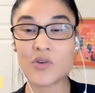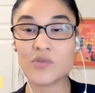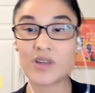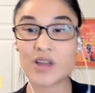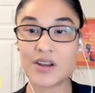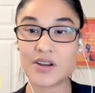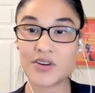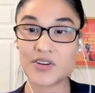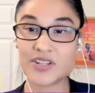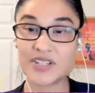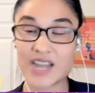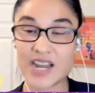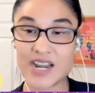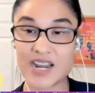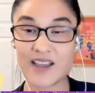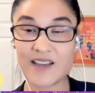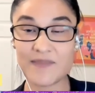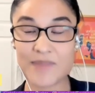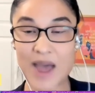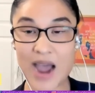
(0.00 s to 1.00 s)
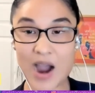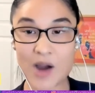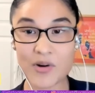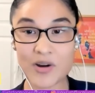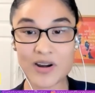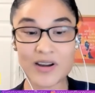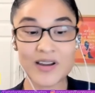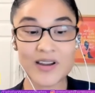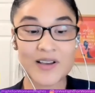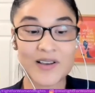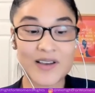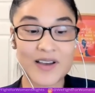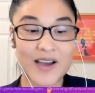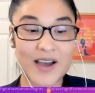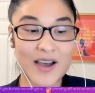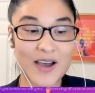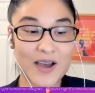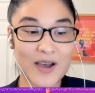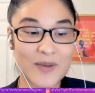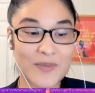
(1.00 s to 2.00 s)
own understanding of power
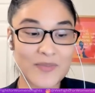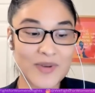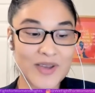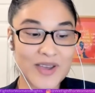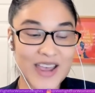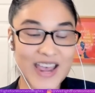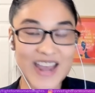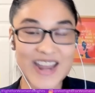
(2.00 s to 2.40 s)
um,